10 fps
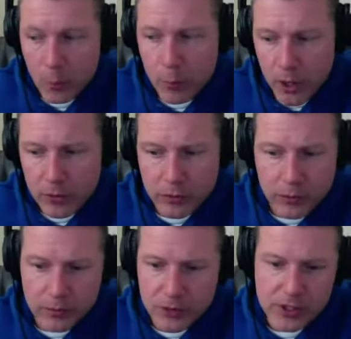But
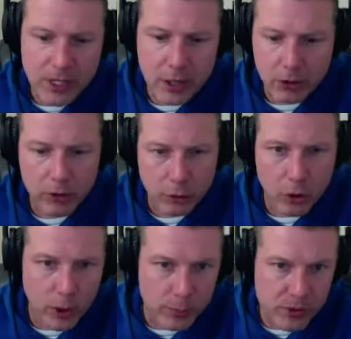just hearing little
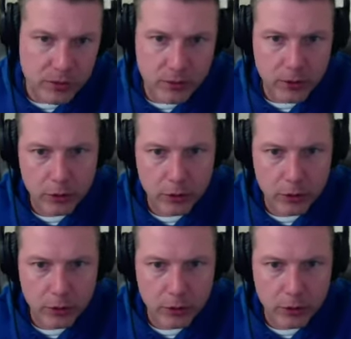clips and